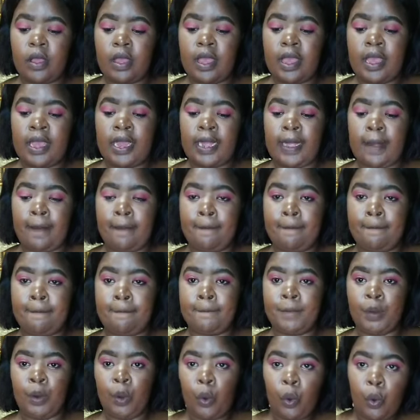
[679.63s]
And
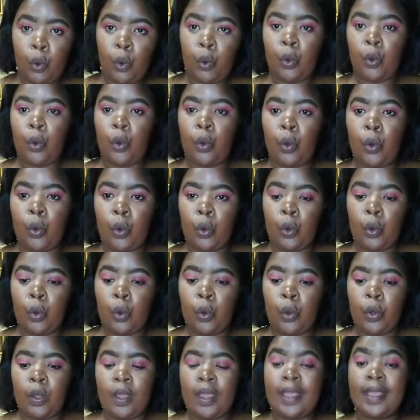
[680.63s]
boom.
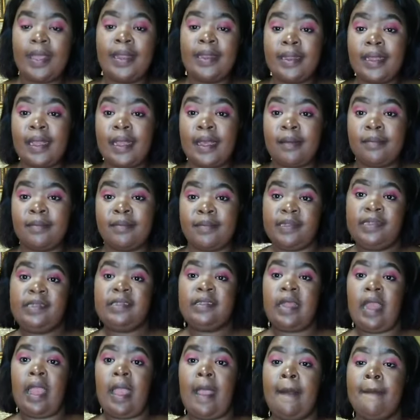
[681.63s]
In comes
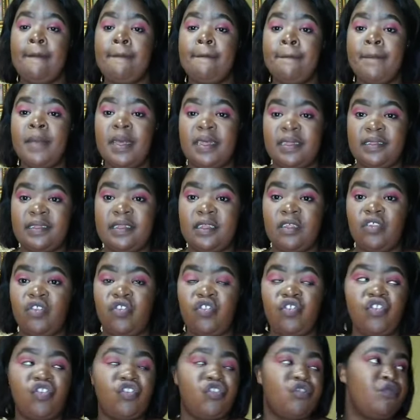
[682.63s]

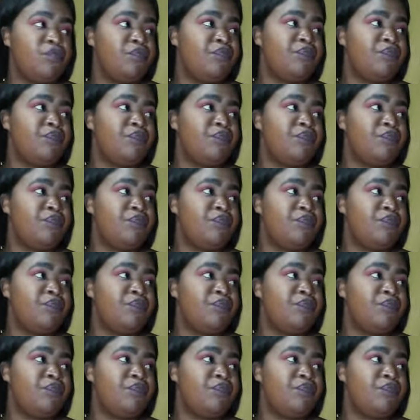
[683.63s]
message.